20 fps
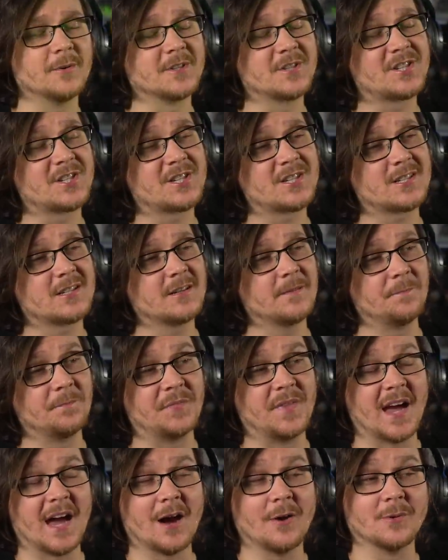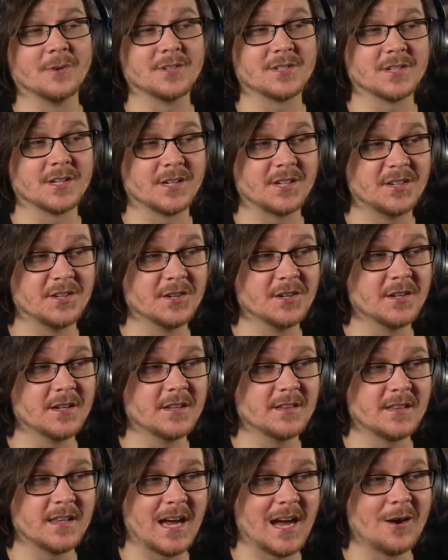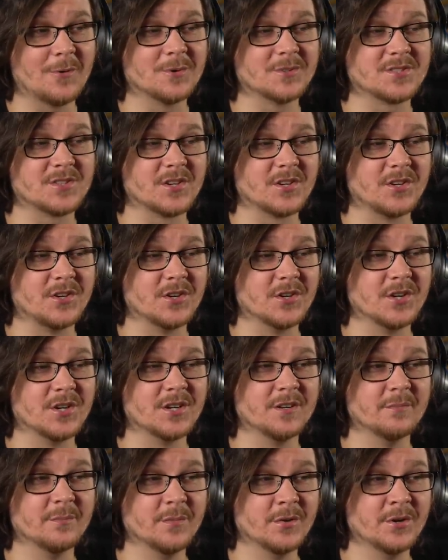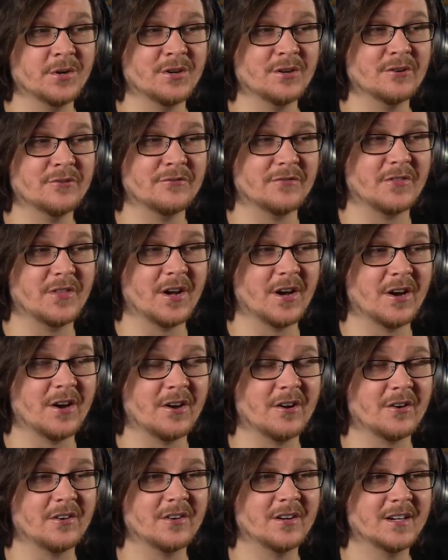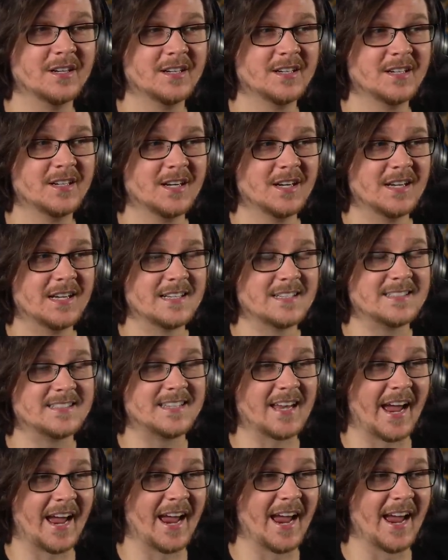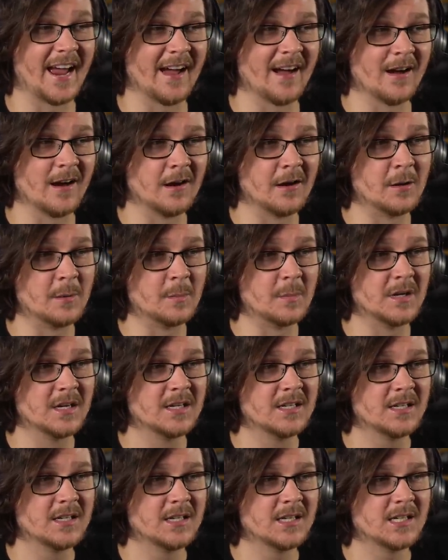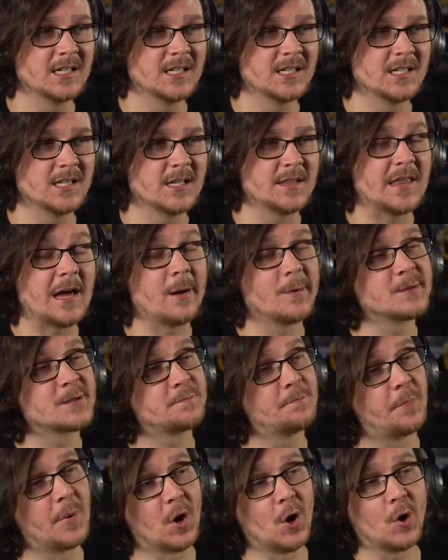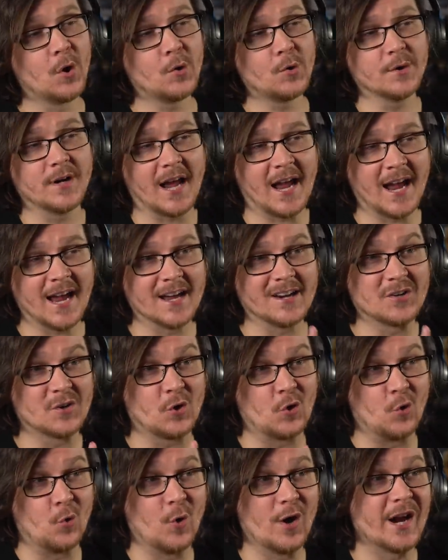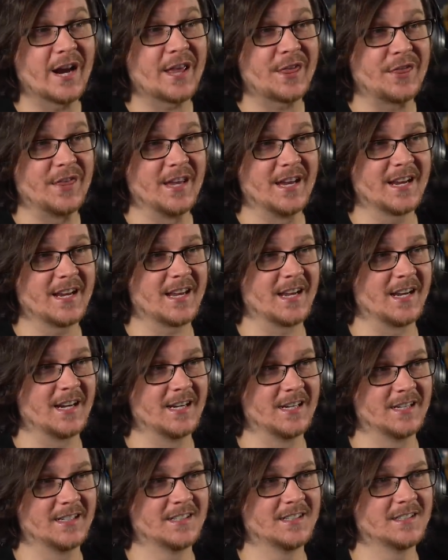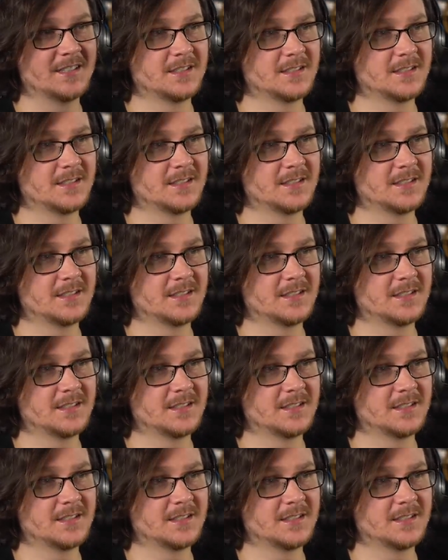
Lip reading: was a good move though. Damn. That was bold and quick thinking.